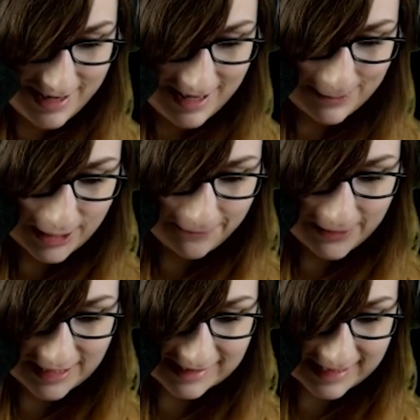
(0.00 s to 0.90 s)
I'm gonna
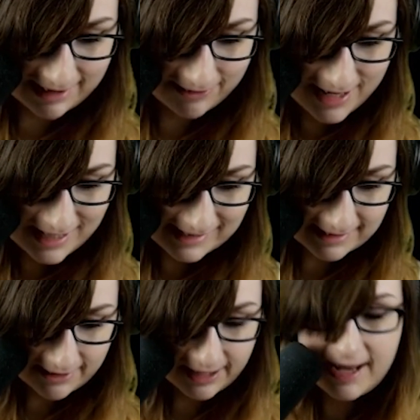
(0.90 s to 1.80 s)
figure this out.
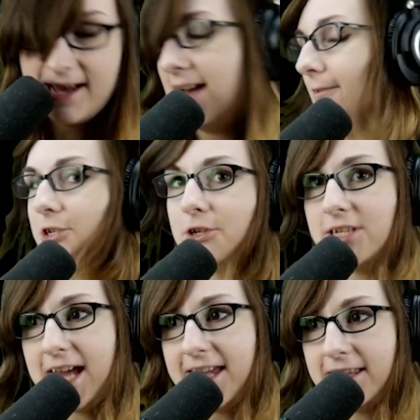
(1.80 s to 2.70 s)
Sorry. How's your
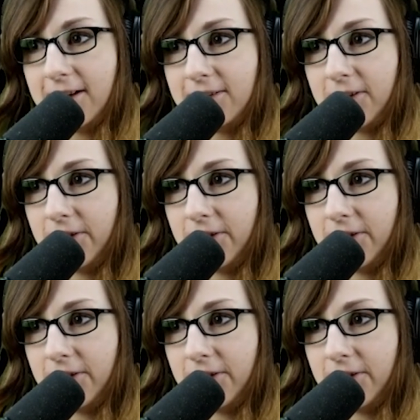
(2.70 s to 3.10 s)
day go though?